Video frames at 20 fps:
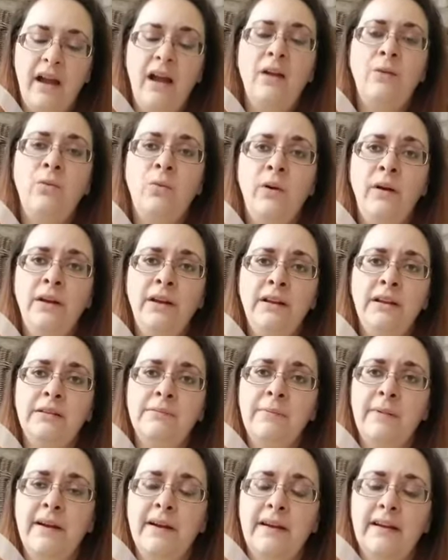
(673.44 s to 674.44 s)
I
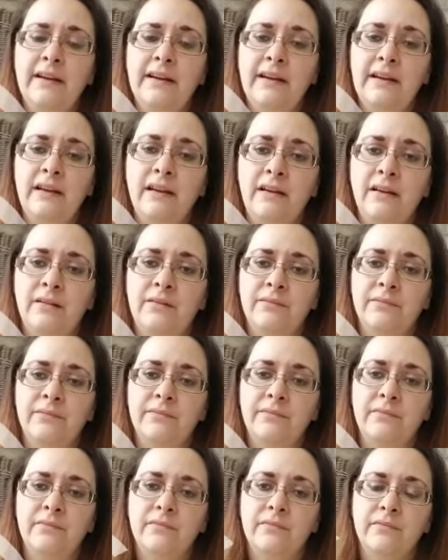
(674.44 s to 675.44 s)
wanted my
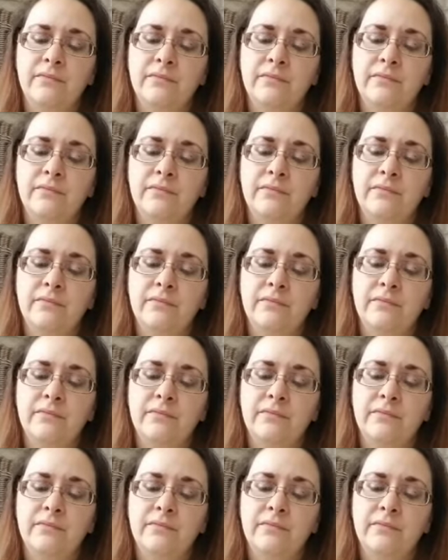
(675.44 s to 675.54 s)
um,